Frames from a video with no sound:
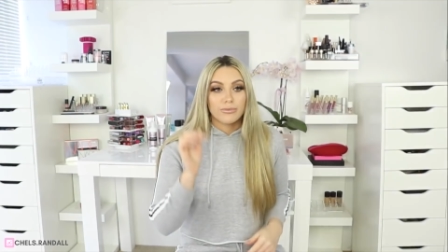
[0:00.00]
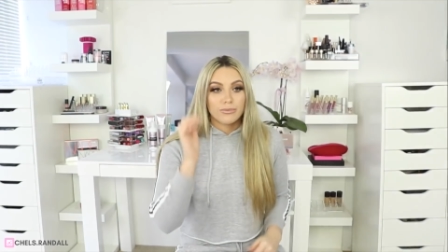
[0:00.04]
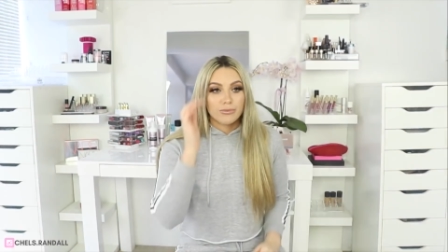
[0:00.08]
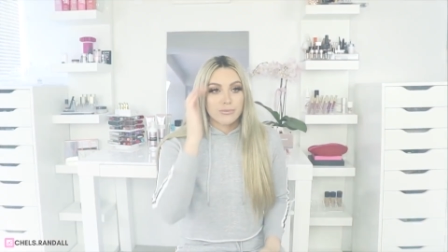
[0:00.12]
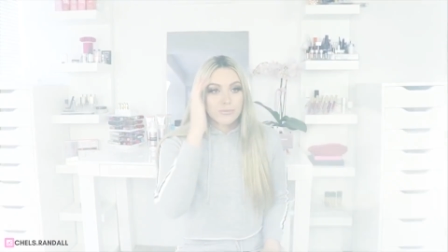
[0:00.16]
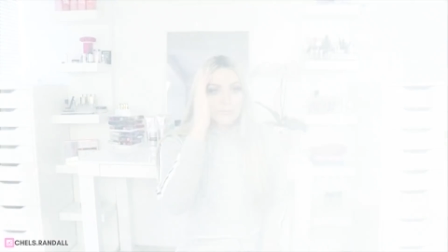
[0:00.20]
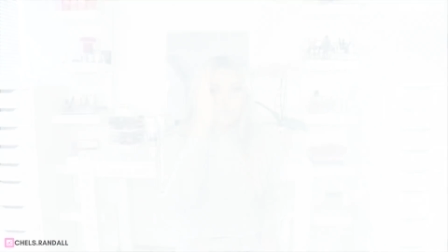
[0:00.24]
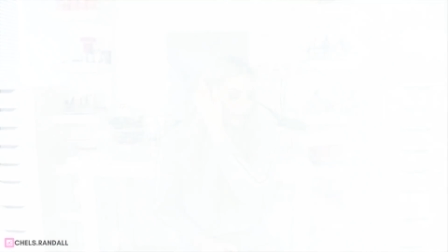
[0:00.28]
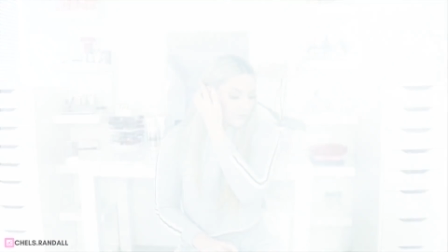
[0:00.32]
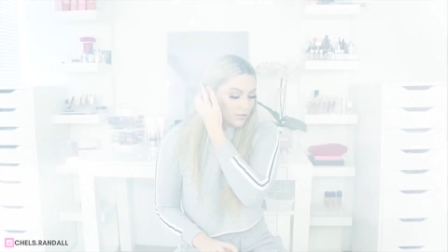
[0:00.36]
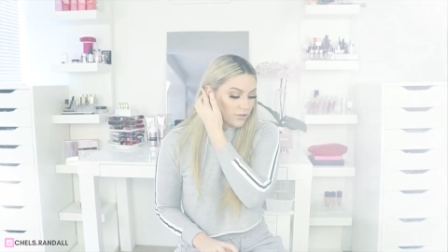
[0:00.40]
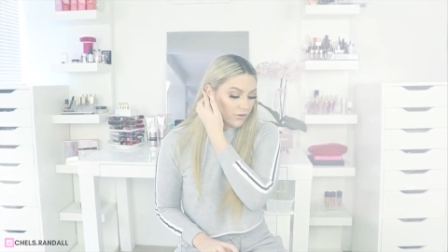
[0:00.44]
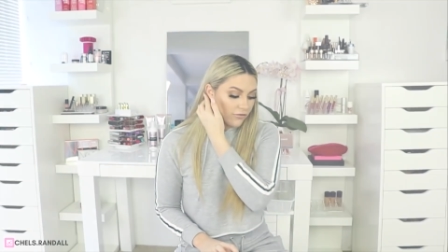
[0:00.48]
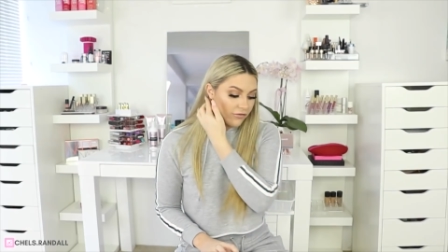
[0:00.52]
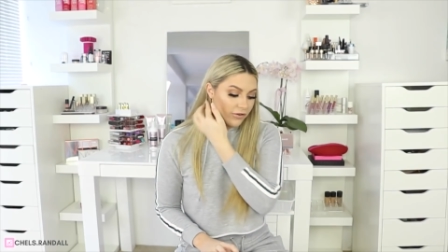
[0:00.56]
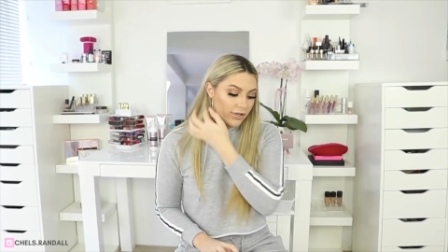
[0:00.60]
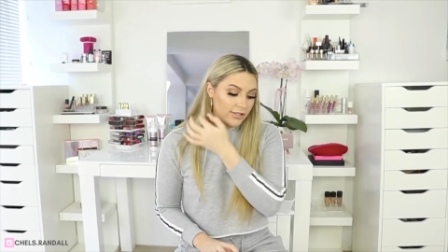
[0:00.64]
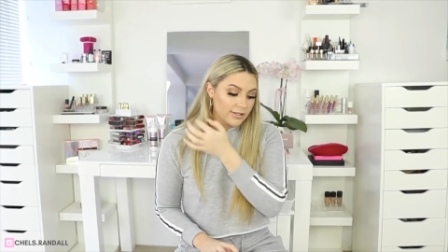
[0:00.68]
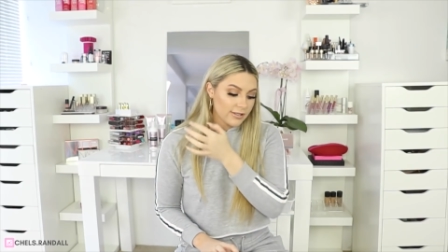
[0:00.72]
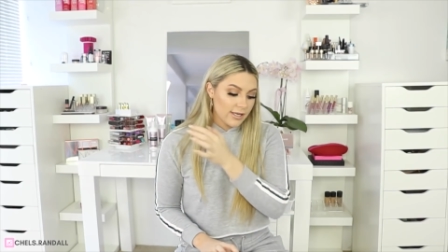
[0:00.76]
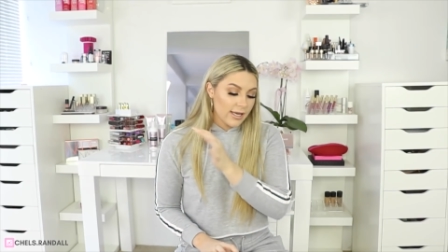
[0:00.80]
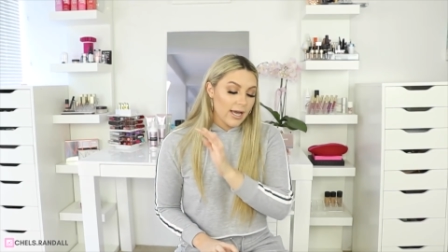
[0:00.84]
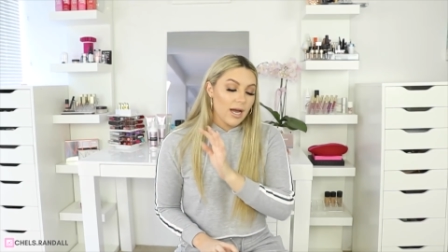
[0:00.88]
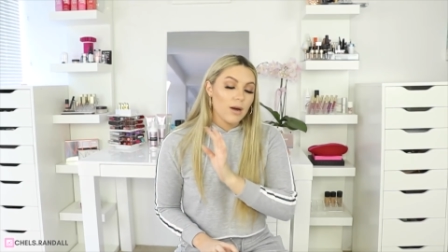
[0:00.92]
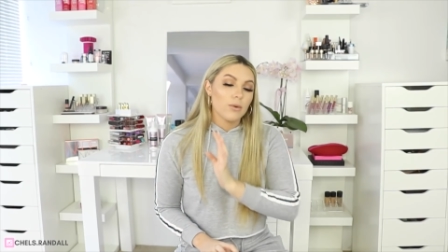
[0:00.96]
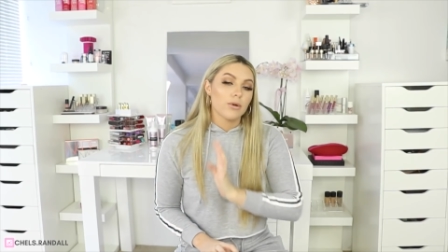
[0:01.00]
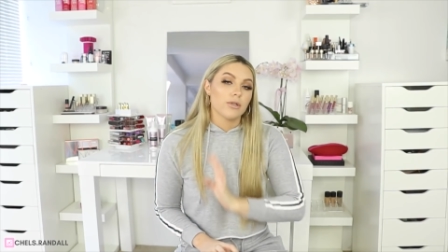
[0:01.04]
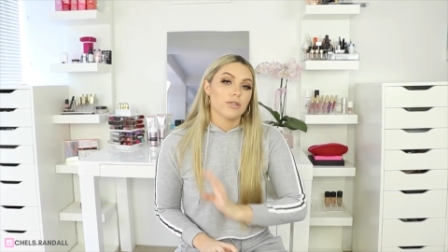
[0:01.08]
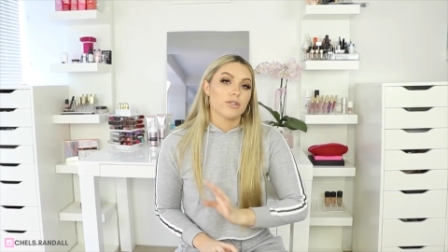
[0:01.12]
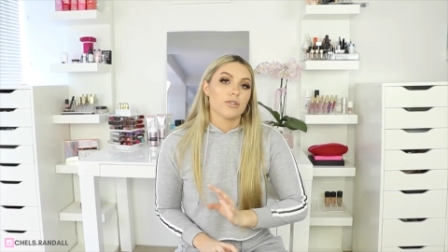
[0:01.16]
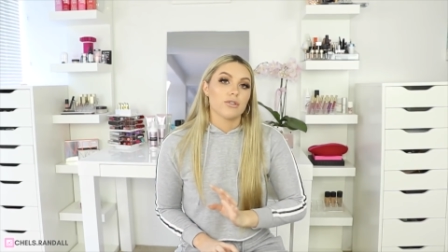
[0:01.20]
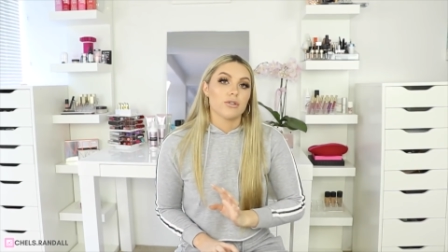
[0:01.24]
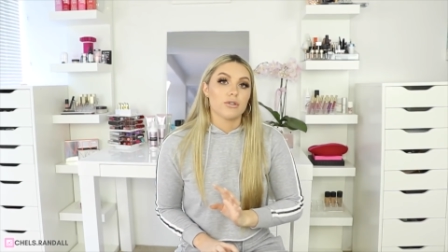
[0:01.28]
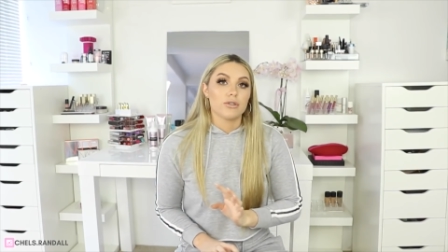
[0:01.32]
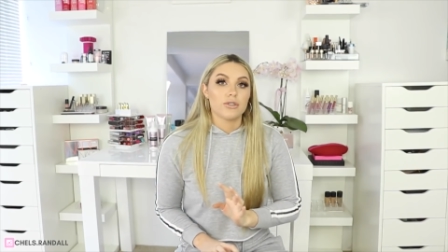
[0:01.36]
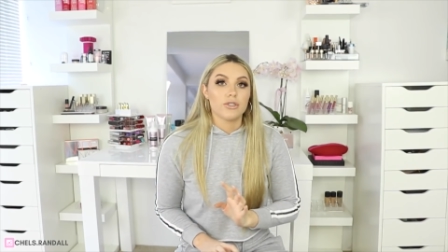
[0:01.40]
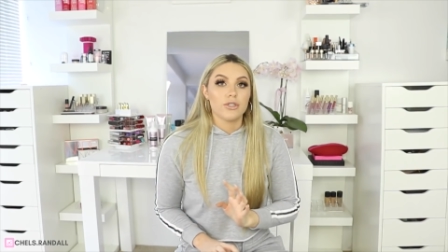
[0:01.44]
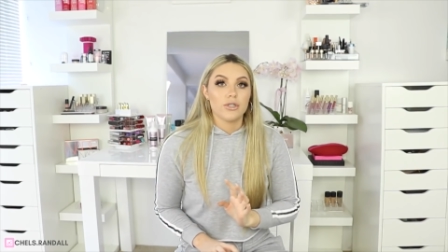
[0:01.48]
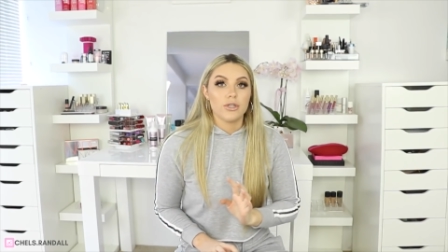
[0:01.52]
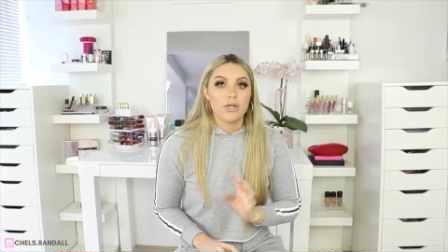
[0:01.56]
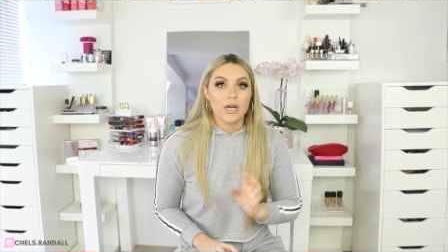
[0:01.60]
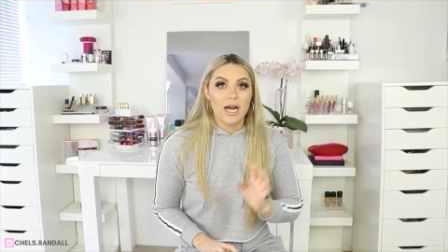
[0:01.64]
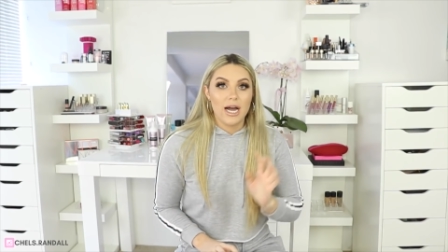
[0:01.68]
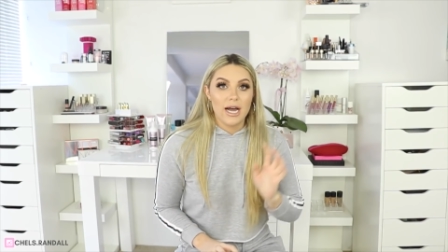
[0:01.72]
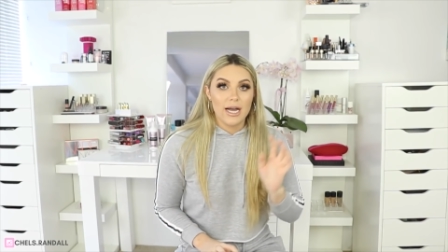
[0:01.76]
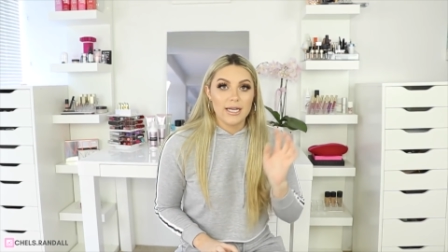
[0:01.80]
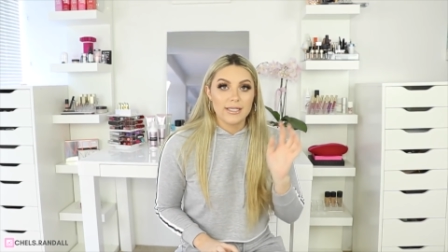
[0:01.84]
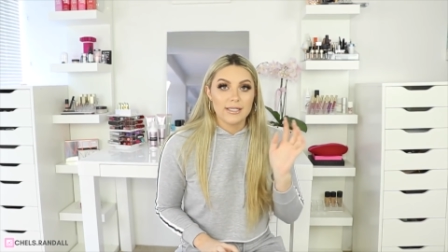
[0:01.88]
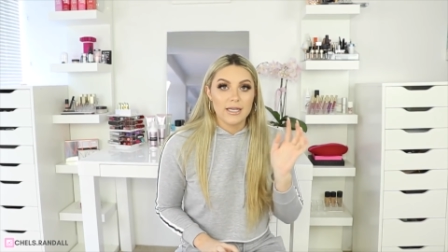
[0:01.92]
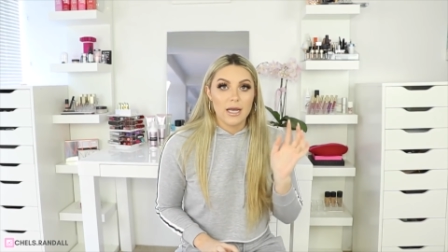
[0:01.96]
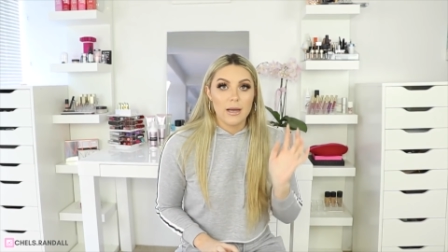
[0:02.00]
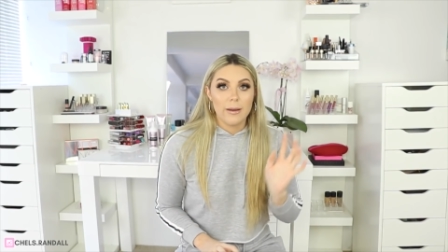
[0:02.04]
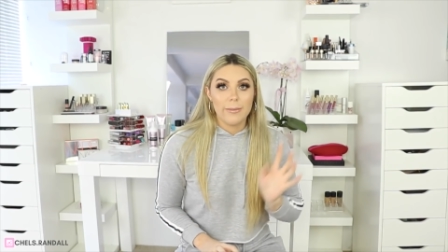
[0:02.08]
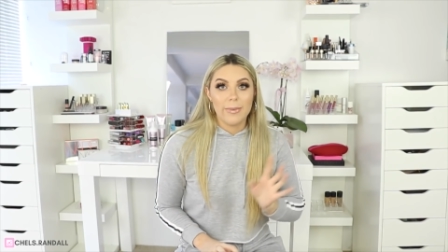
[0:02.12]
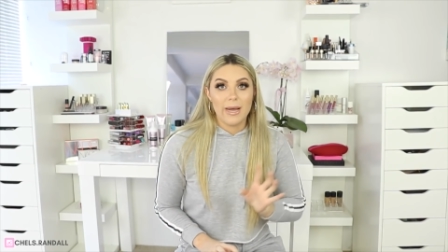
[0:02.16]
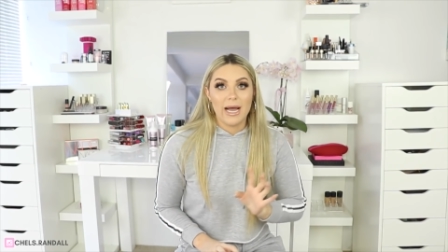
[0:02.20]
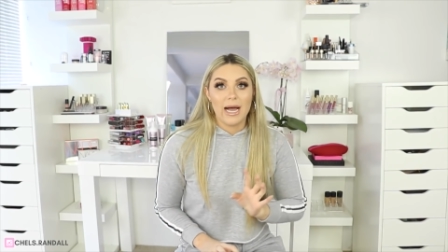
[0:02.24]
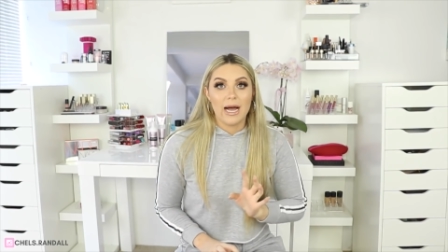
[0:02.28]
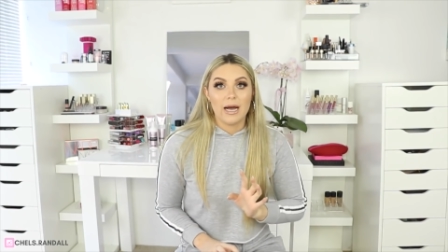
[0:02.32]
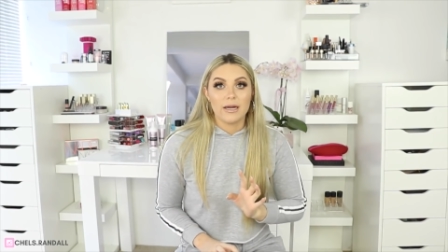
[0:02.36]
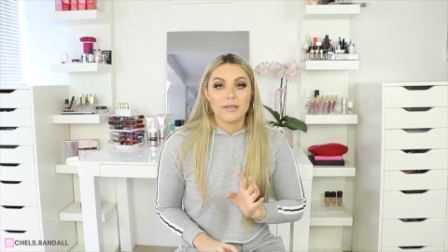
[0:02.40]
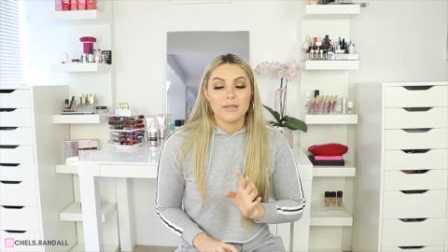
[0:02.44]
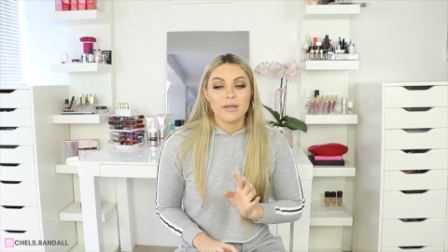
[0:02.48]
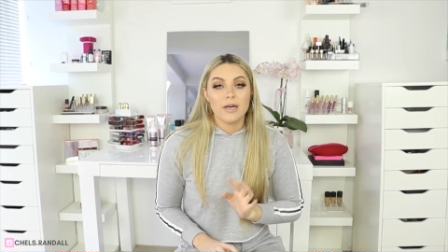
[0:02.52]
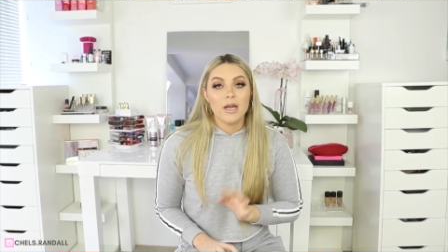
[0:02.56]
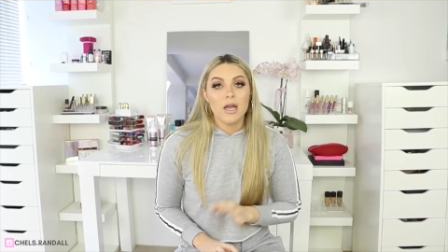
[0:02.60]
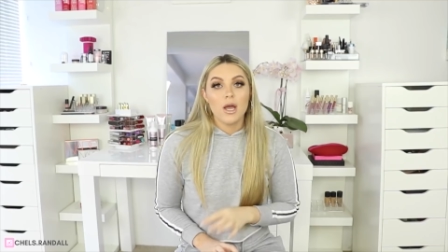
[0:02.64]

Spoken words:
Okay, so firstly I wanted to talk to you guys about